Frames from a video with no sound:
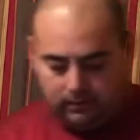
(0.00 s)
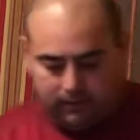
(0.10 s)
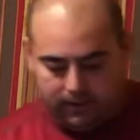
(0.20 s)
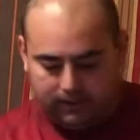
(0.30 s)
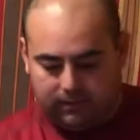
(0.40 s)

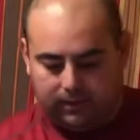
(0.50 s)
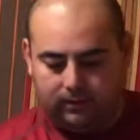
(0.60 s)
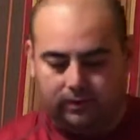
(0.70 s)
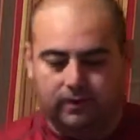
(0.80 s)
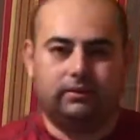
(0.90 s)
Alright, so
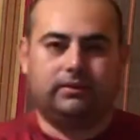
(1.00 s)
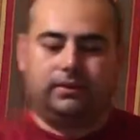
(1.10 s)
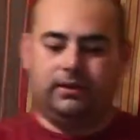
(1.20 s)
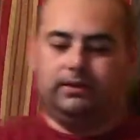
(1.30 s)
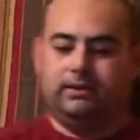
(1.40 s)
now we go to
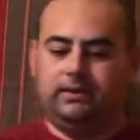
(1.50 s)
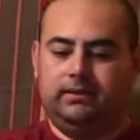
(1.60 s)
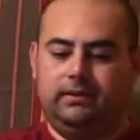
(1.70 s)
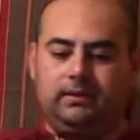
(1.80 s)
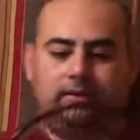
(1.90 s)
this.
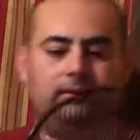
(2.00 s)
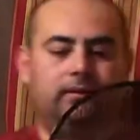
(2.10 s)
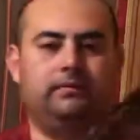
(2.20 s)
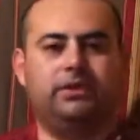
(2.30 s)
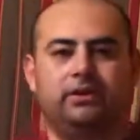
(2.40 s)

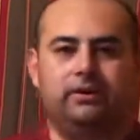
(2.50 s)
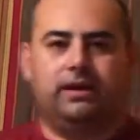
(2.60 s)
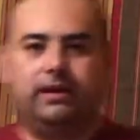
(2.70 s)
Let me show you